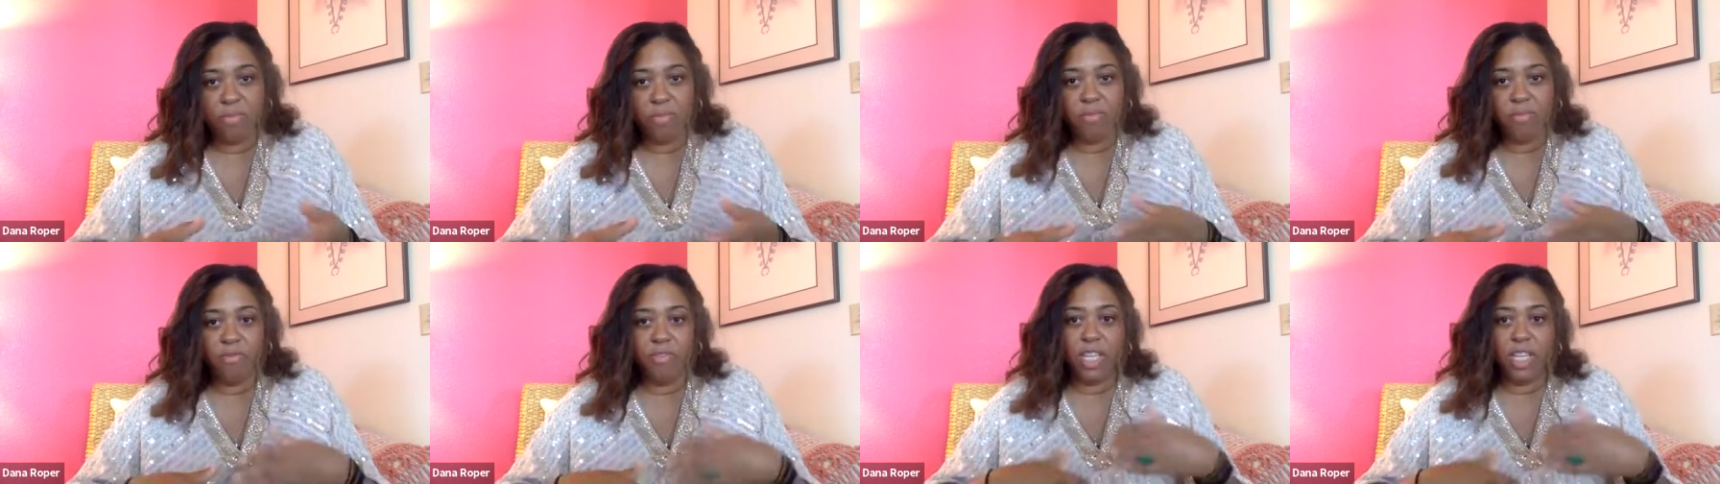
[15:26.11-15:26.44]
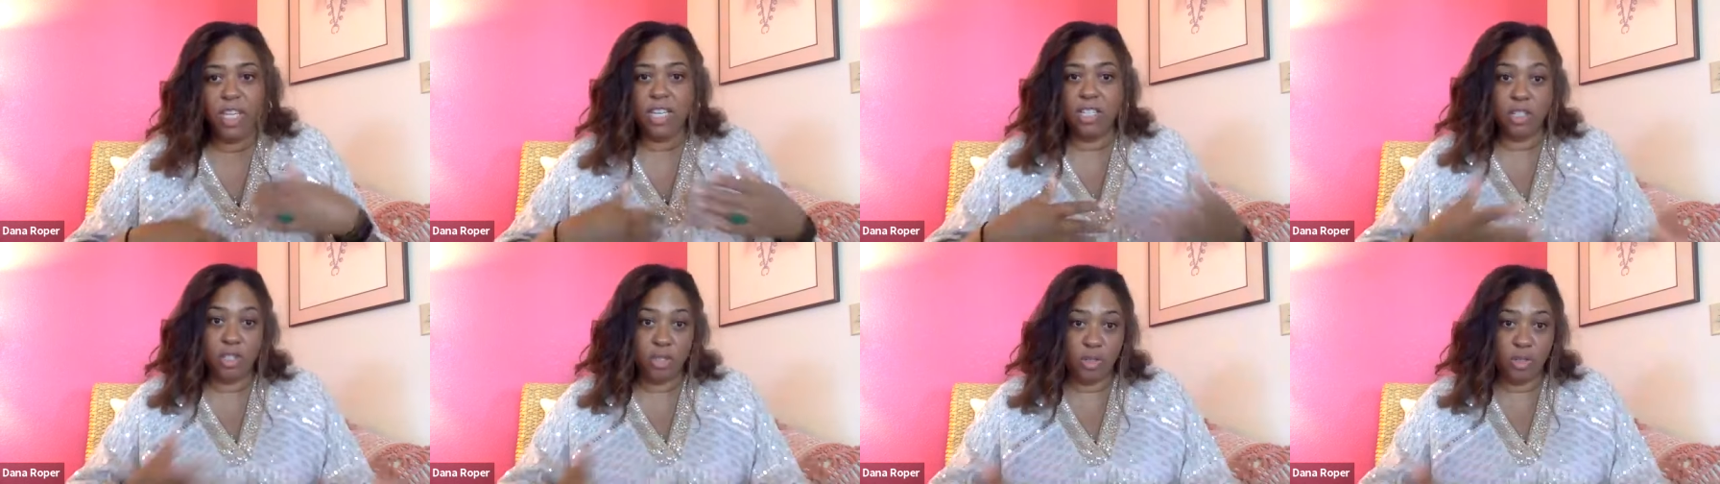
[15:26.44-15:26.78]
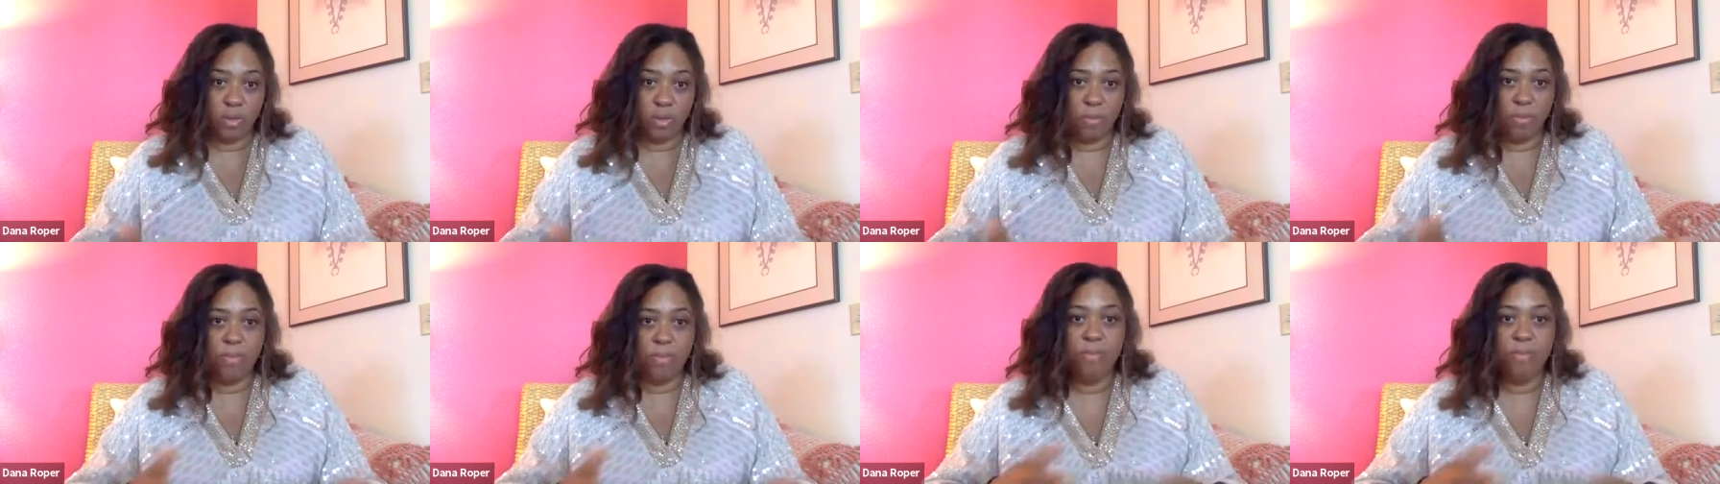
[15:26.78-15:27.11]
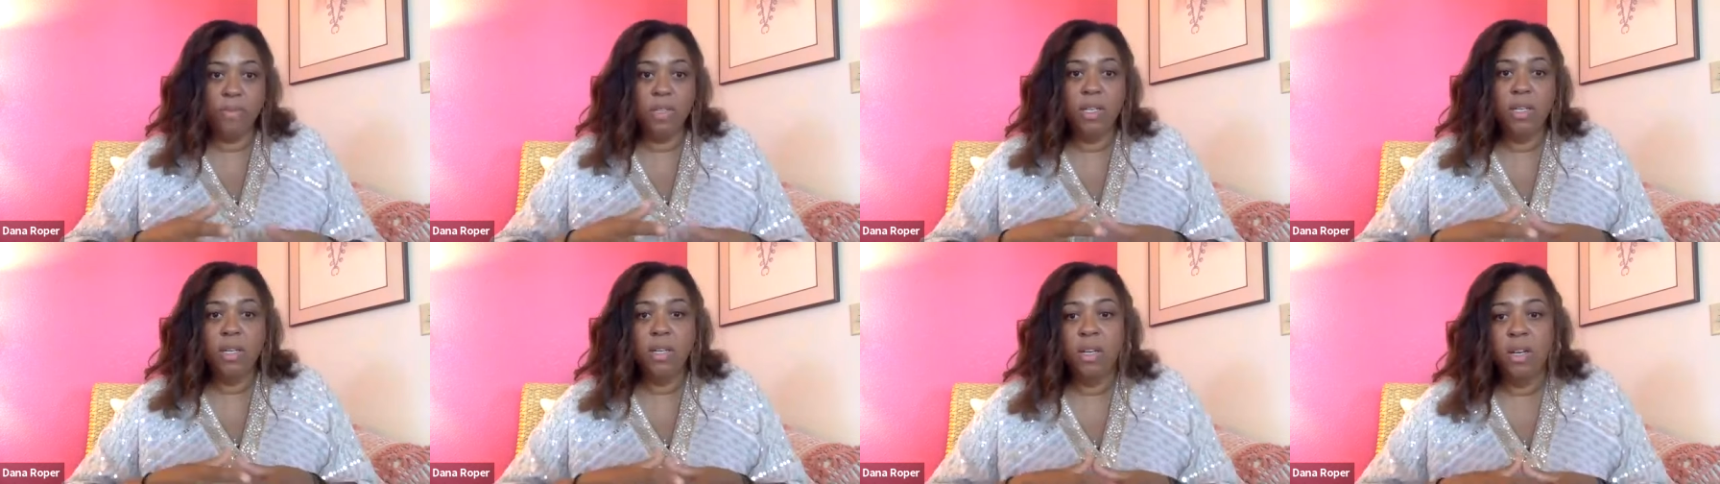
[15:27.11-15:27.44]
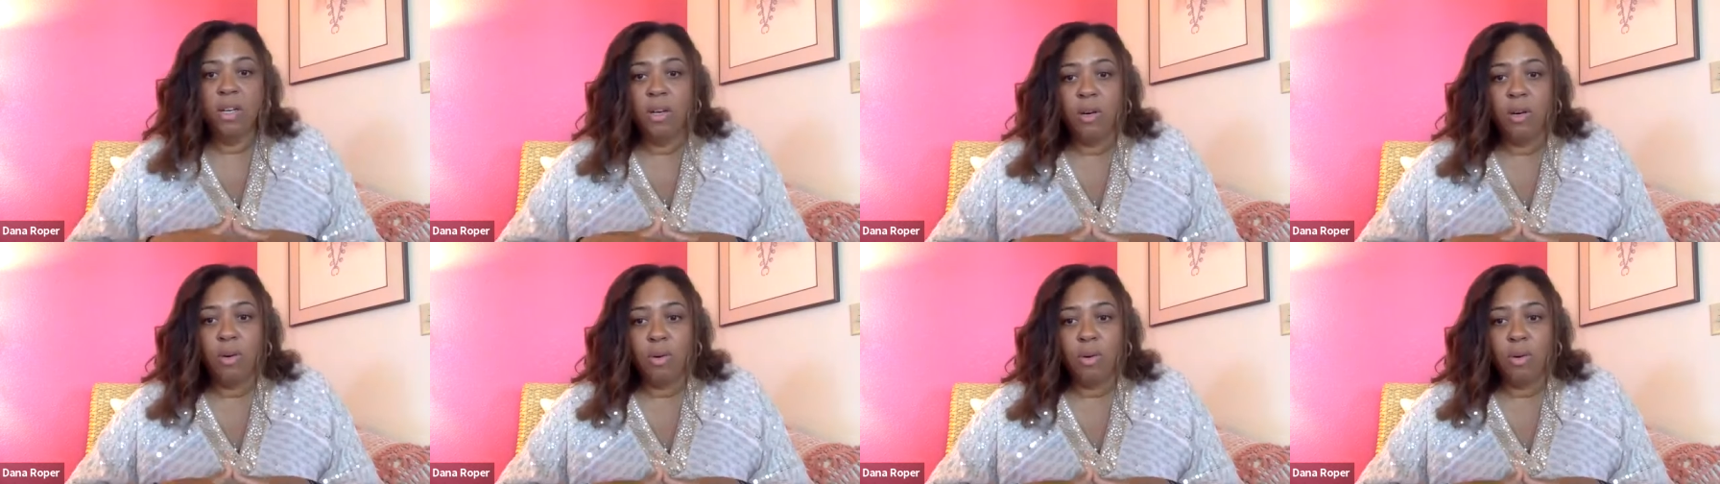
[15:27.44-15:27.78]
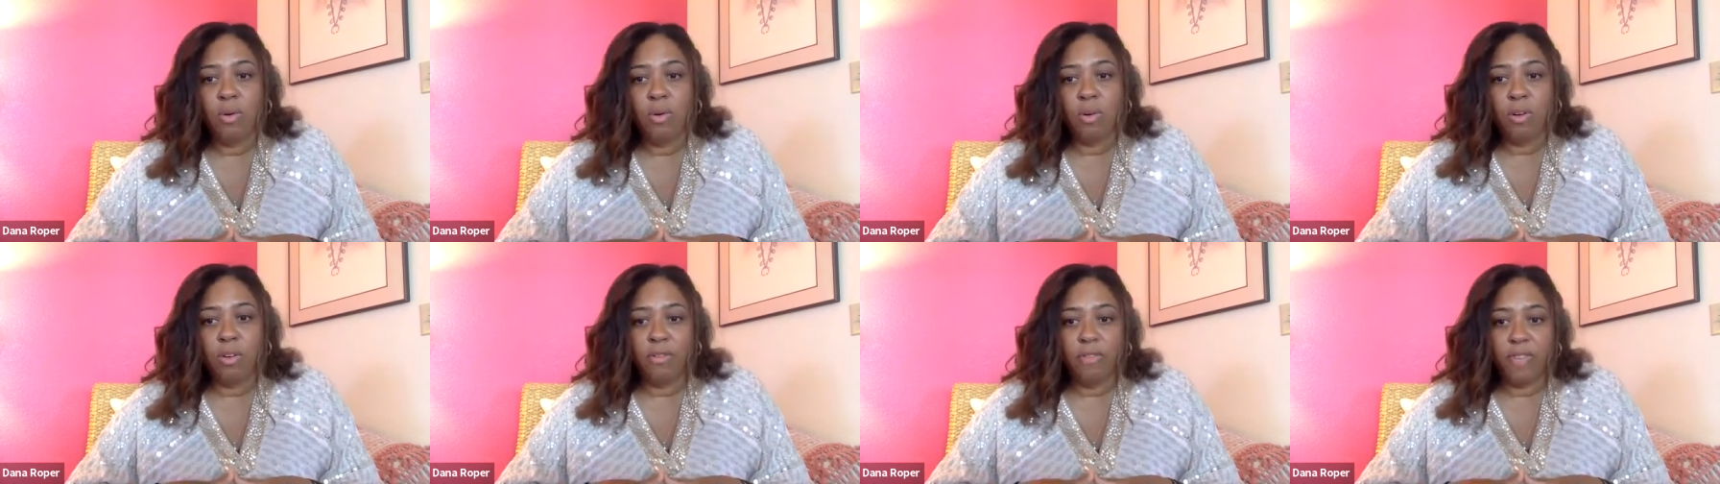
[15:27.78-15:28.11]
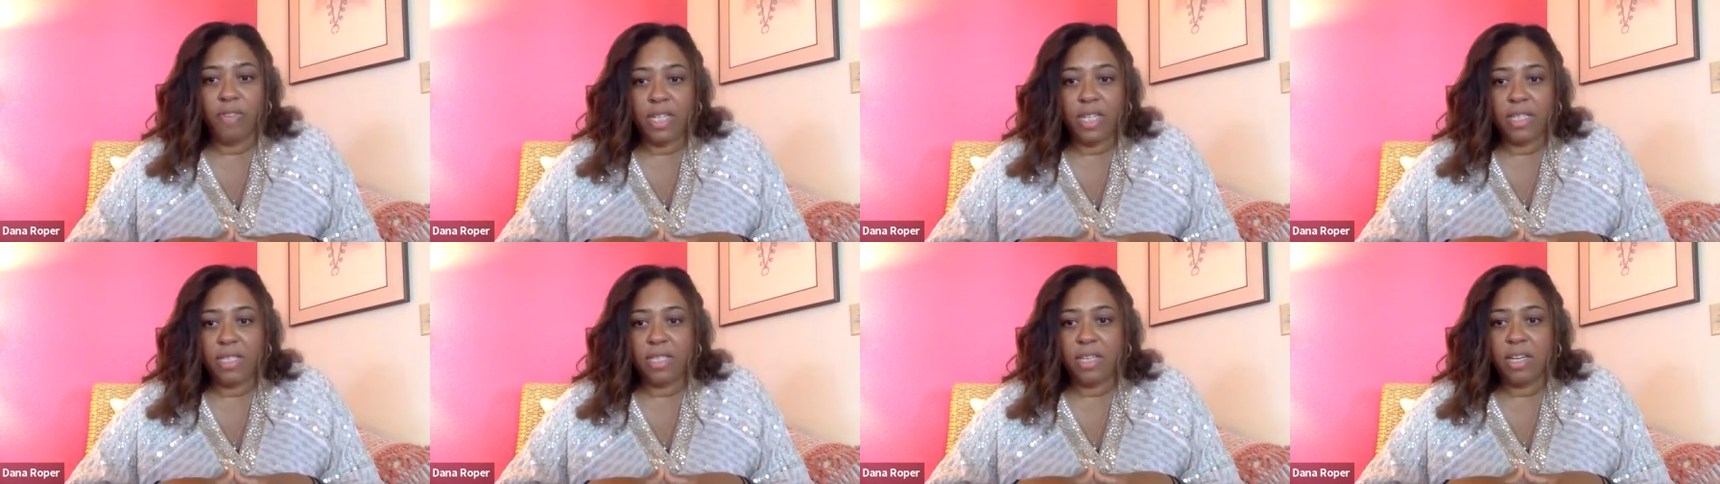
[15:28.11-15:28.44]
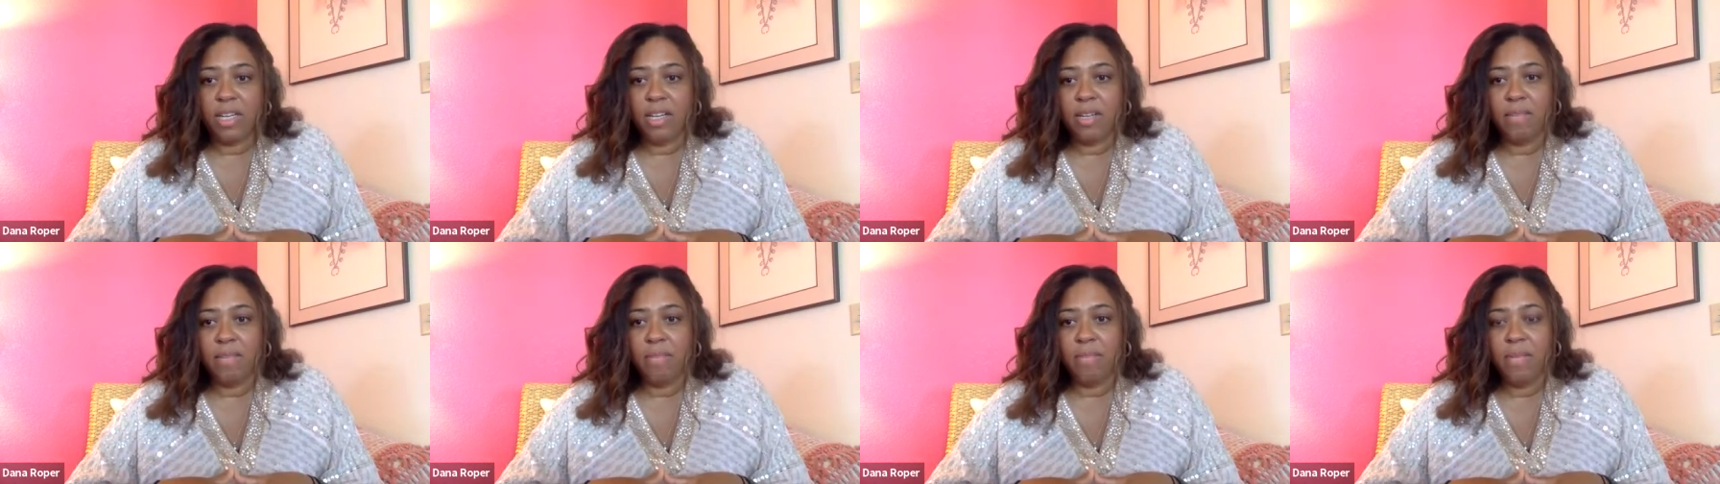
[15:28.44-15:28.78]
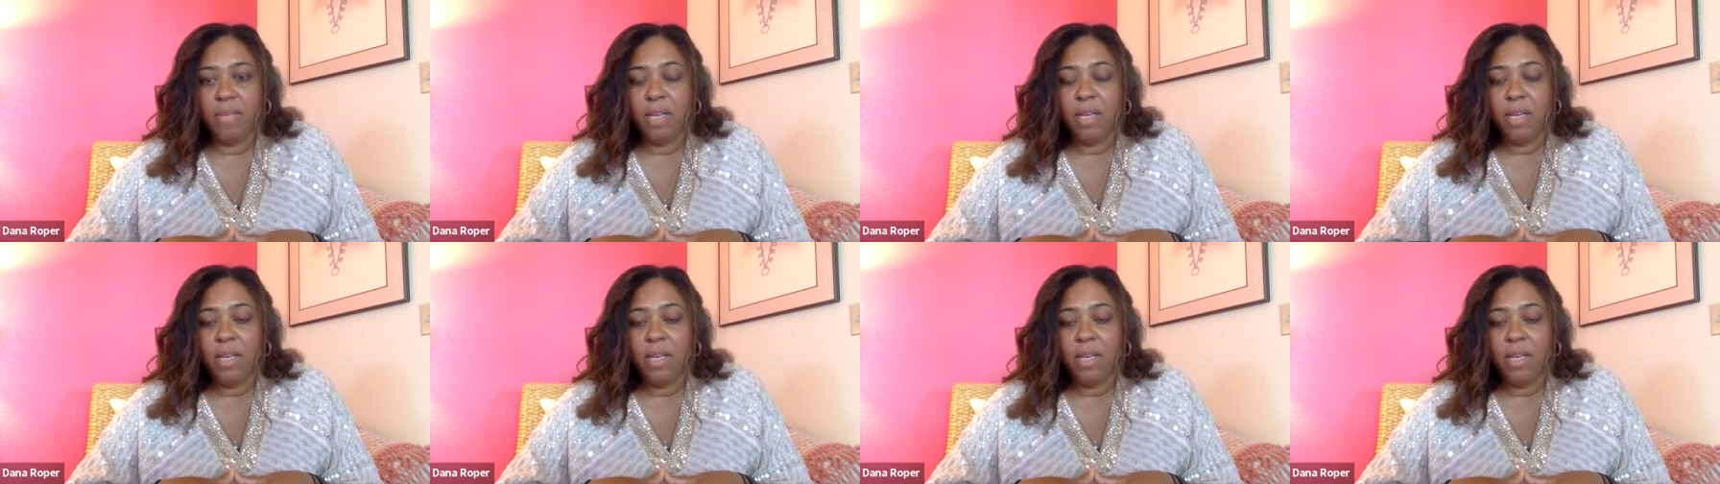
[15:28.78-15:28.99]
via Zoom or FaceTime,